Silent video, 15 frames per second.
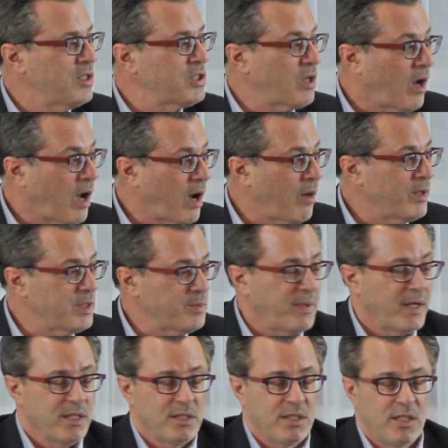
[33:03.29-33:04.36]
So it always
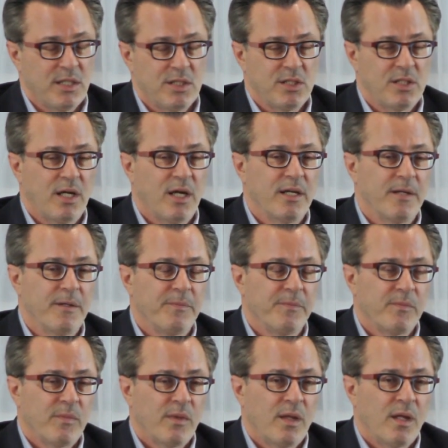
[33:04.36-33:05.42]
pays to get started.
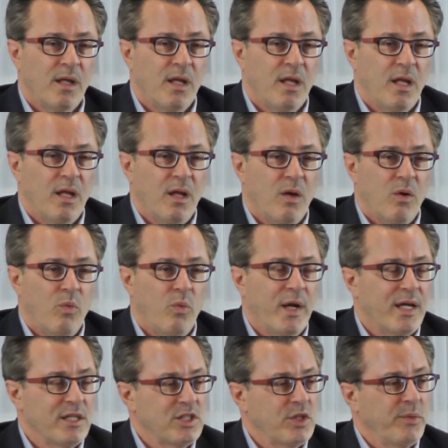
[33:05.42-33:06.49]

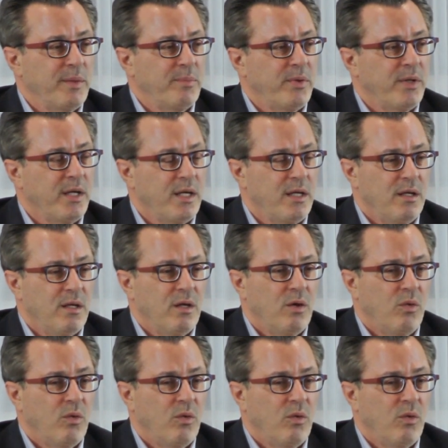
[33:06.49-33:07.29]
What else do we put in?